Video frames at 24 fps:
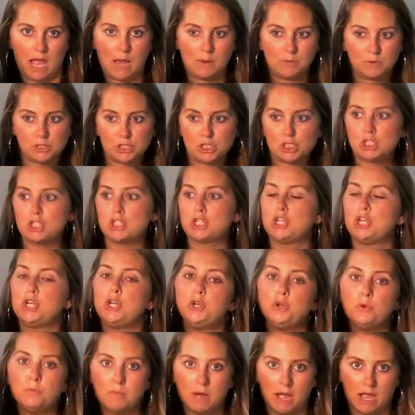I was
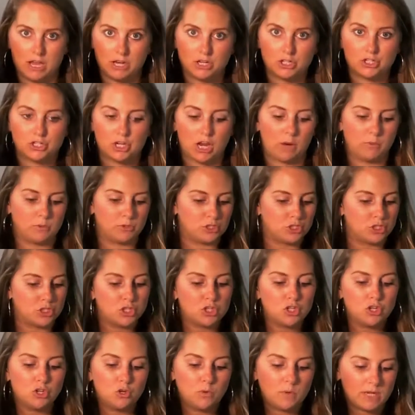too much. I was
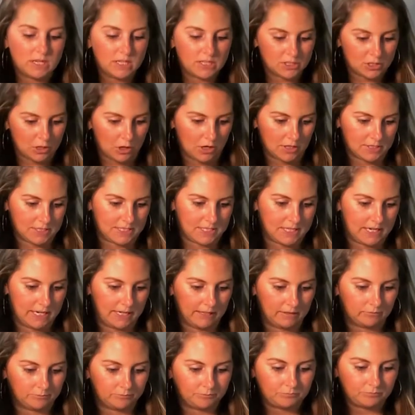too
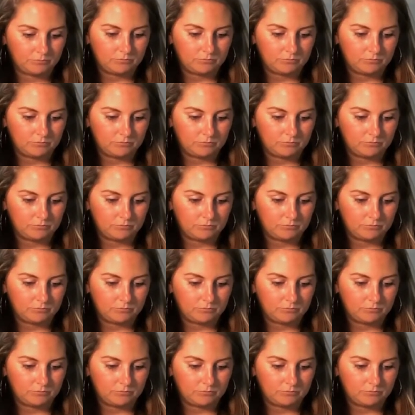exhausting.